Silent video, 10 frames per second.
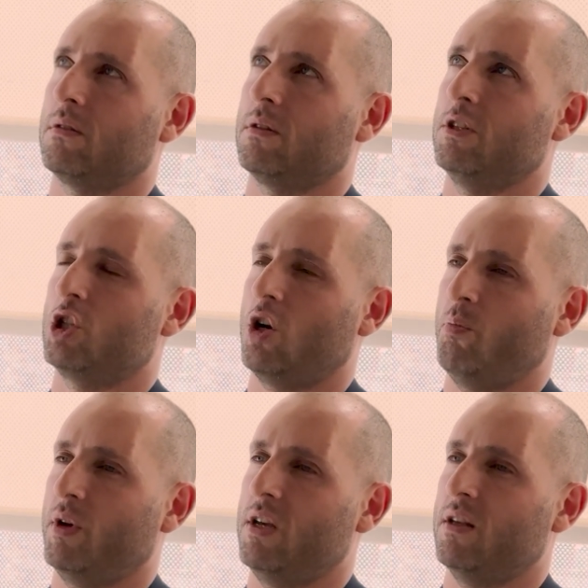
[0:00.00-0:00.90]
Each
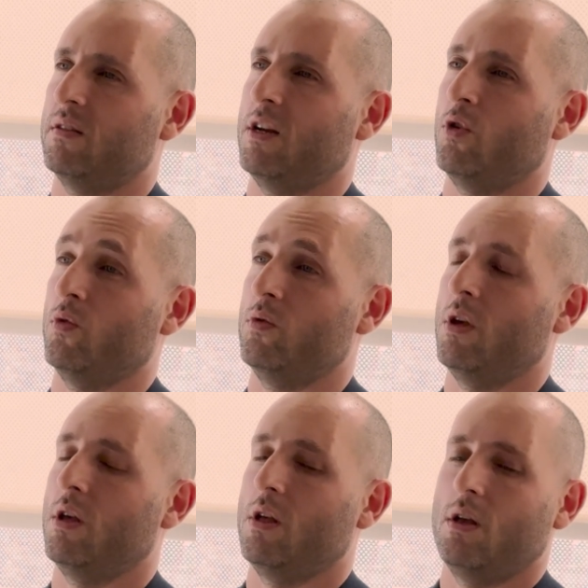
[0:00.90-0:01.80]
company has their own
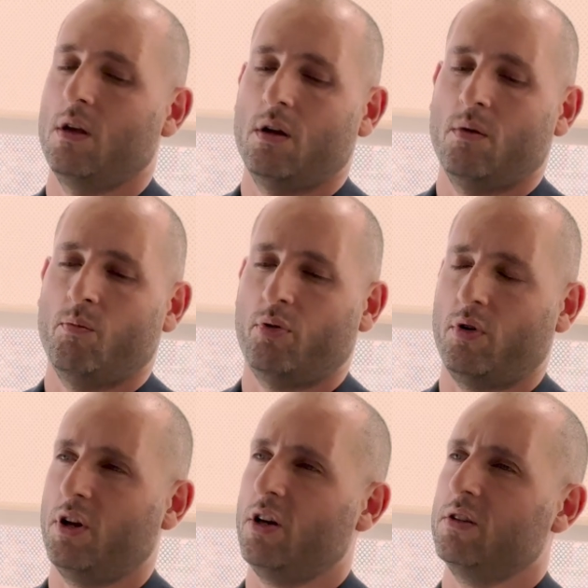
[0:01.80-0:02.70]

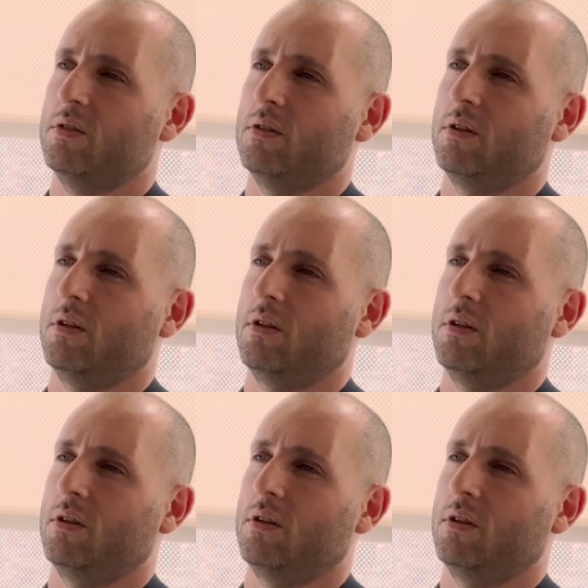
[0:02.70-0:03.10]
product,